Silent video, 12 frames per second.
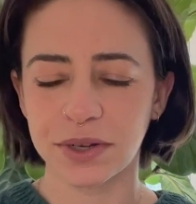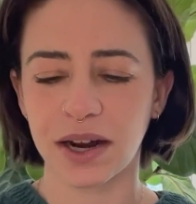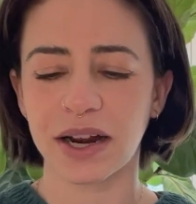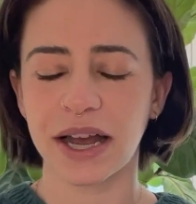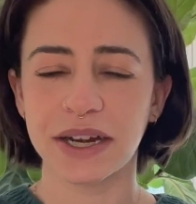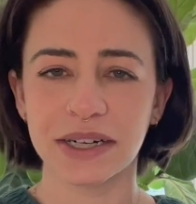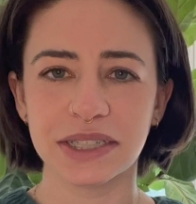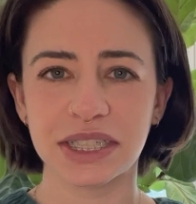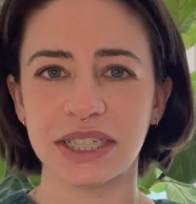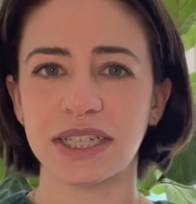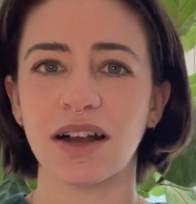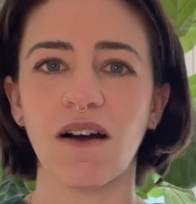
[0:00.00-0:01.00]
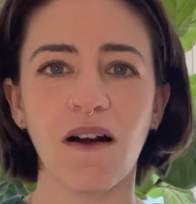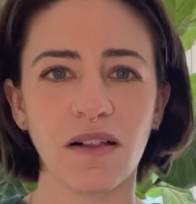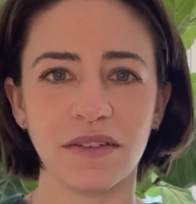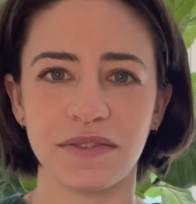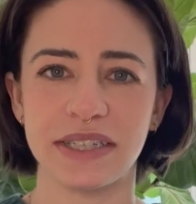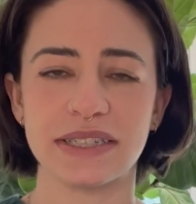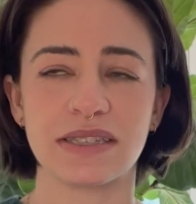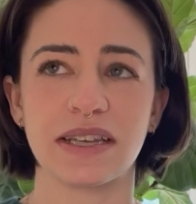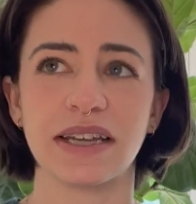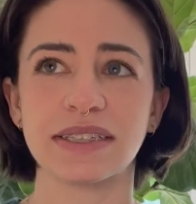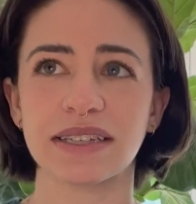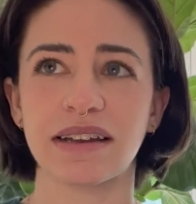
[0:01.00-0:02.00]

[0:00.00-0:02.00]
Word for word: our energy, all of these things.